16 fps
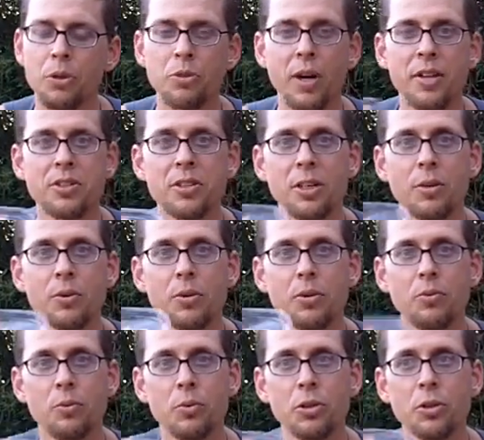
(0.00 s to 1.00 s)
we try to stick
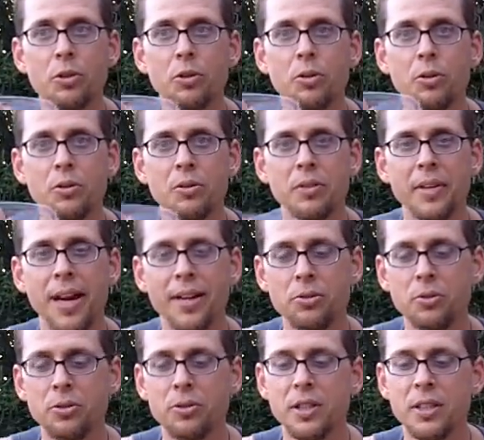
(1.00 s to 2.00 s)
with real
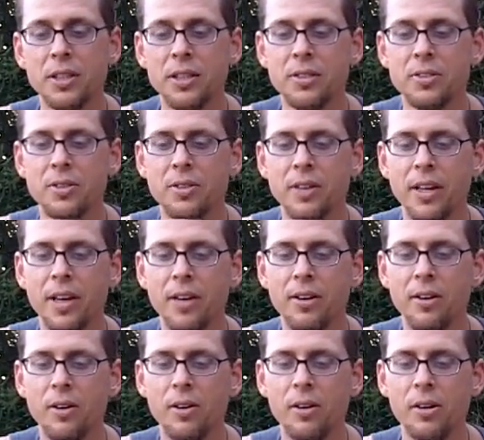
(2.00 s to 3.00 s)
natural ingredients
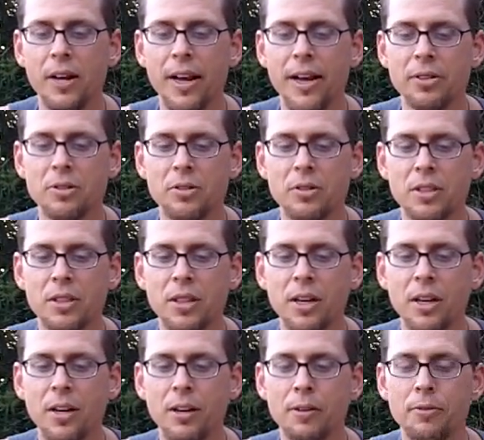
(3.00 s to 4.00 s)
that are actually
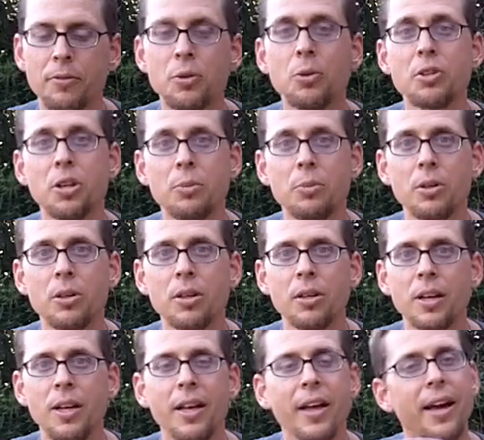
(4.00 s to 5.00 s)
few in number
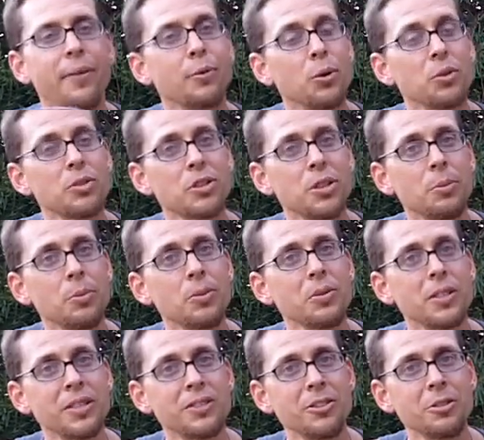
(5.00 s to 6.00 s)
and real
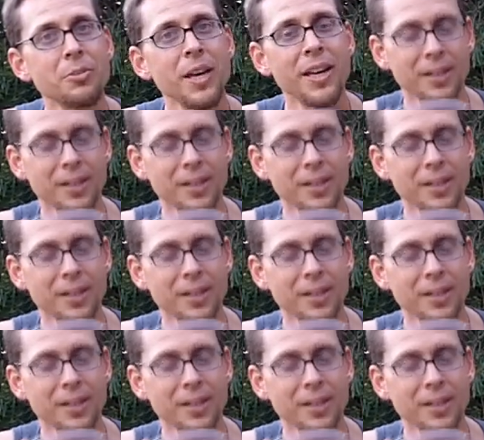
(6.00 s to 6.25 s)
simple and easy to